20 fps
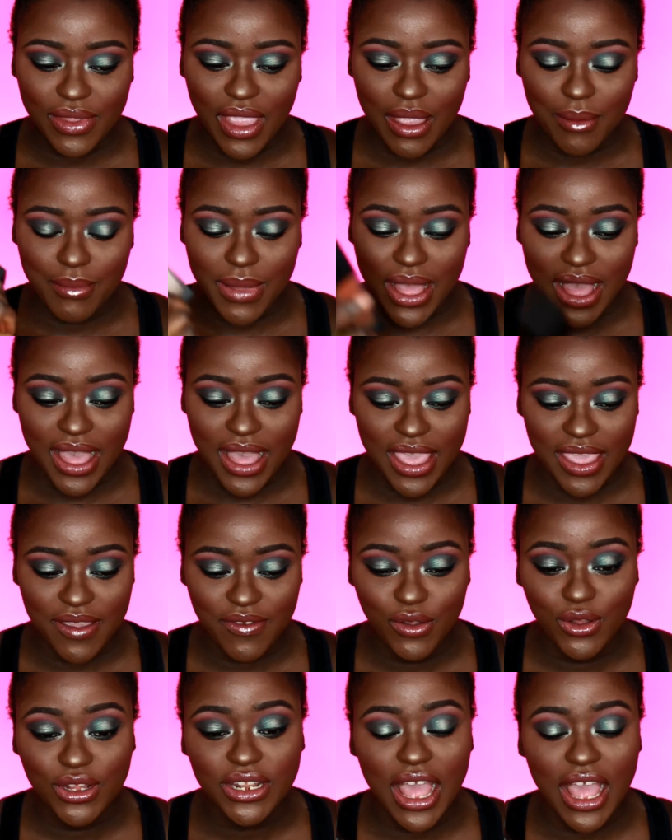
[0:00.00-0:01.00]

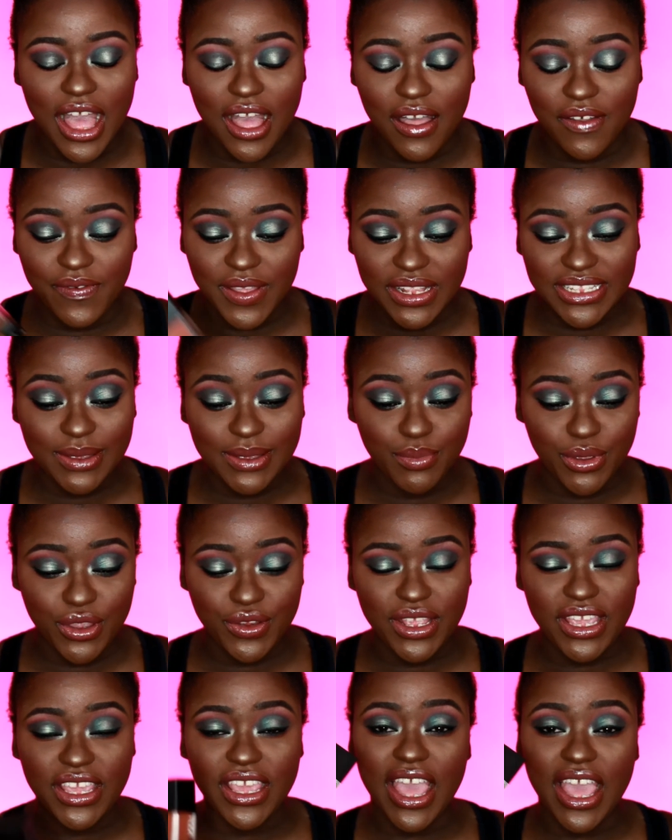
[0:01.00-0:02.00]
Fenty
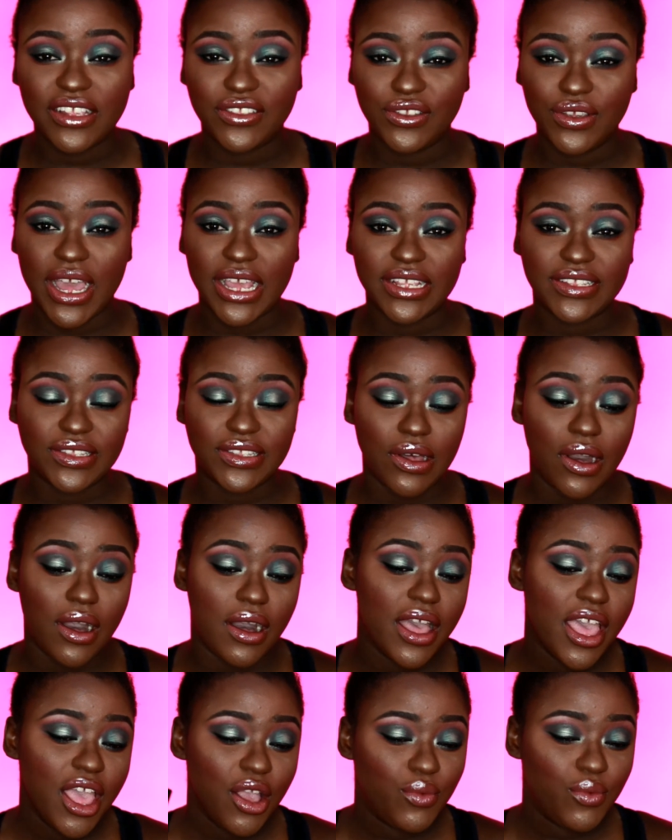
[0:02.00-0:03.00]
Beauty, as you guys
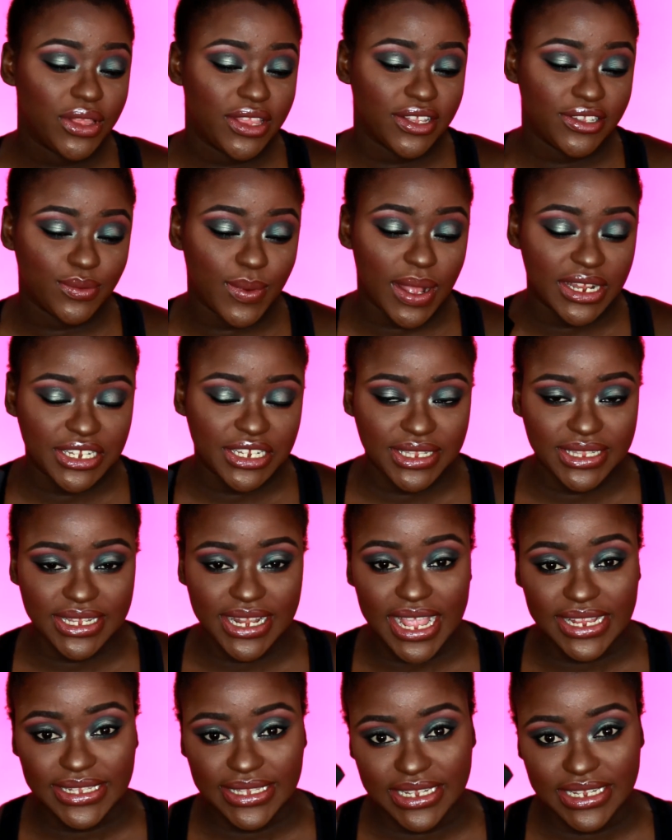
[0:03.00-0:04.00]
saw with the swatches
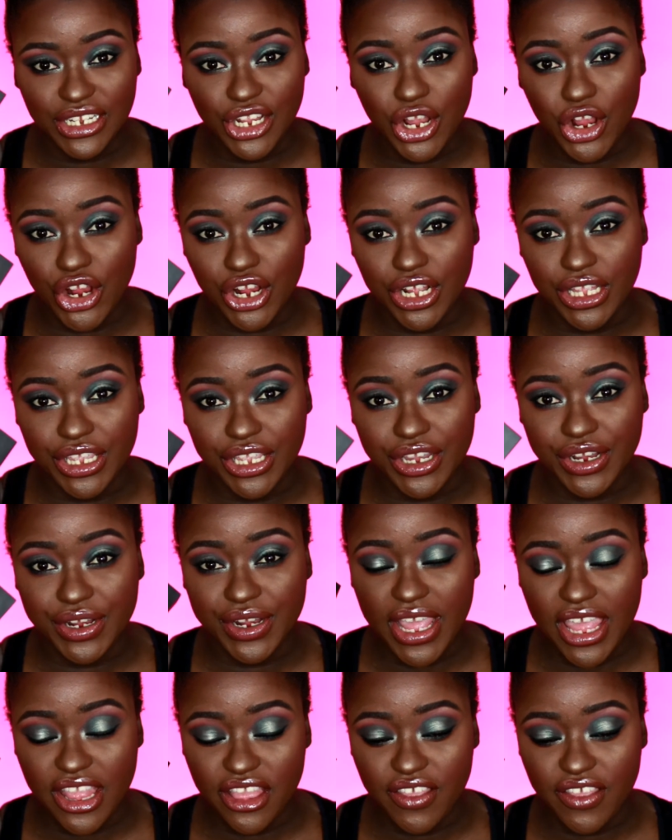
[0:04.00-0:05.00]
that I did earlier
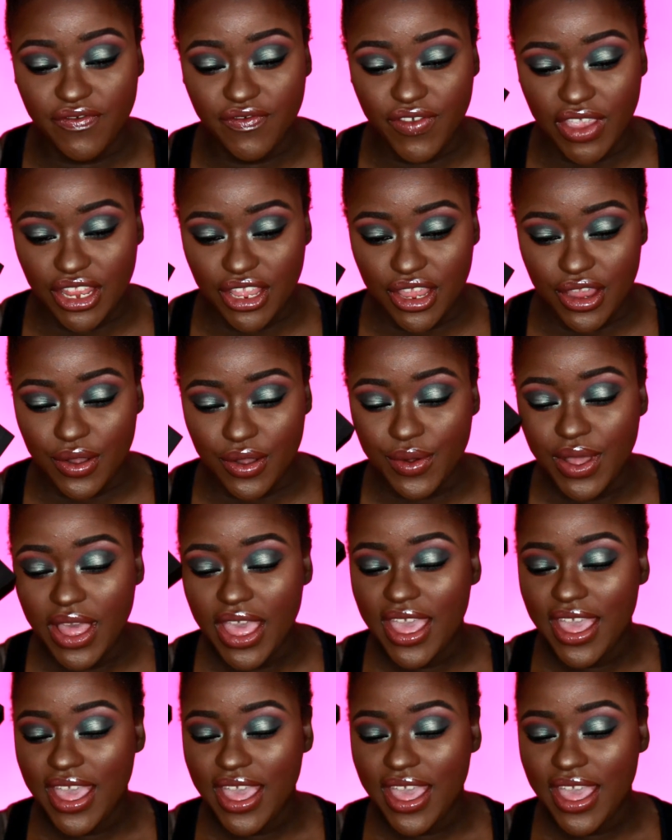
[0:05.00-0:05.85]
in the video.